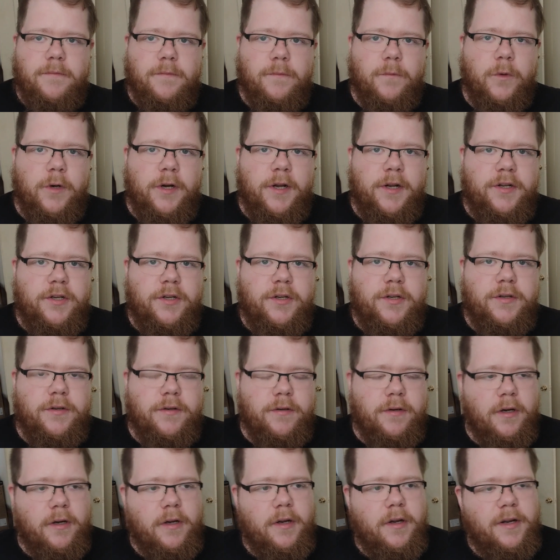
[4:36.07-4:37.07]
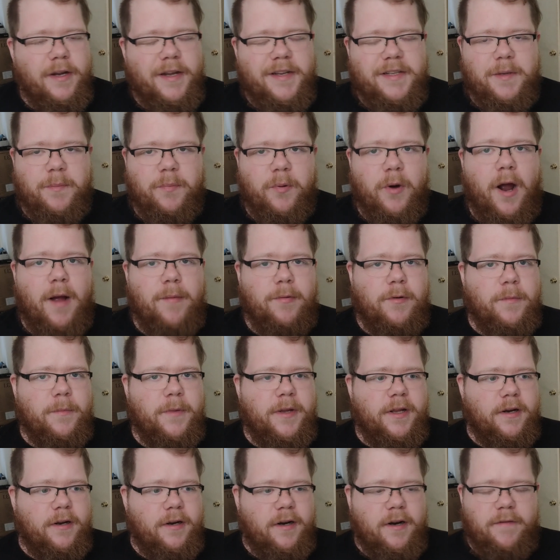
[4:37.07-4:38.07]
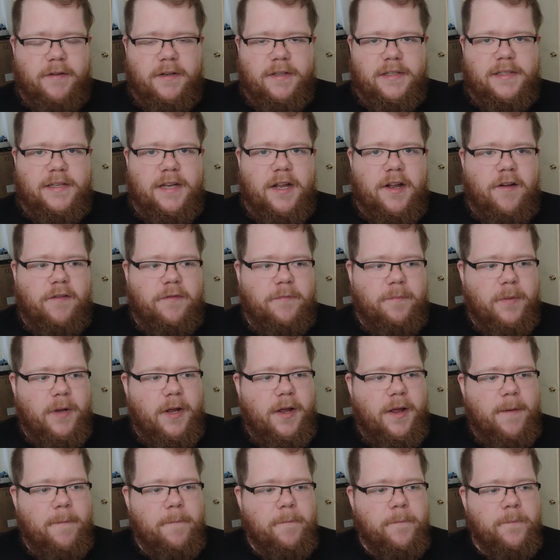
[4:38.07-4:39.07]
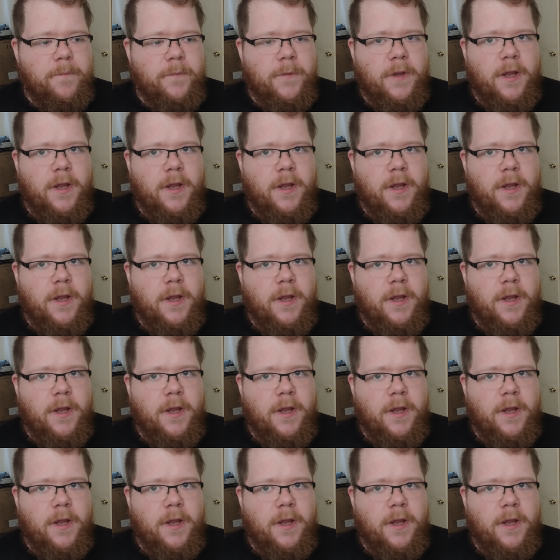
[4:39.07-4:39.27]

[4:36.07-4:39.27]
which is a problem in and of itself, but